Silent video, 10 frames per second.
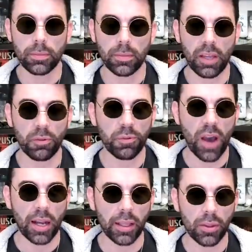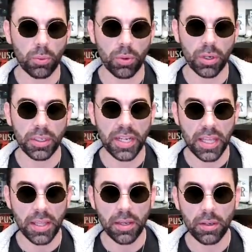And finally, the word
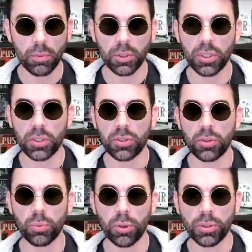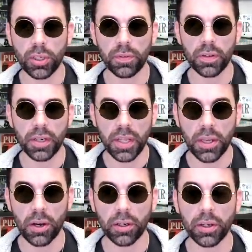Nid, which is the root of
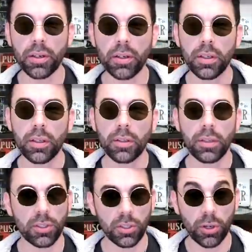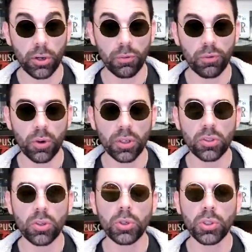Níðhöggr, is a term for a
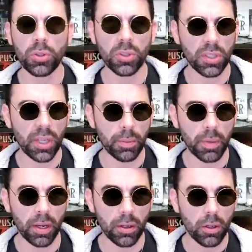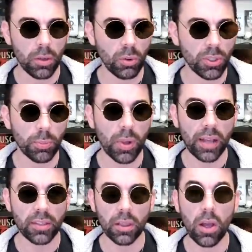social stigma which
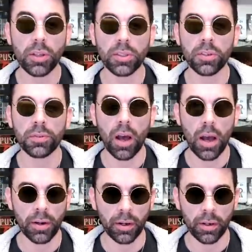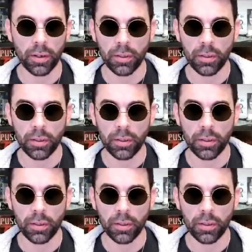implies a loss of honor.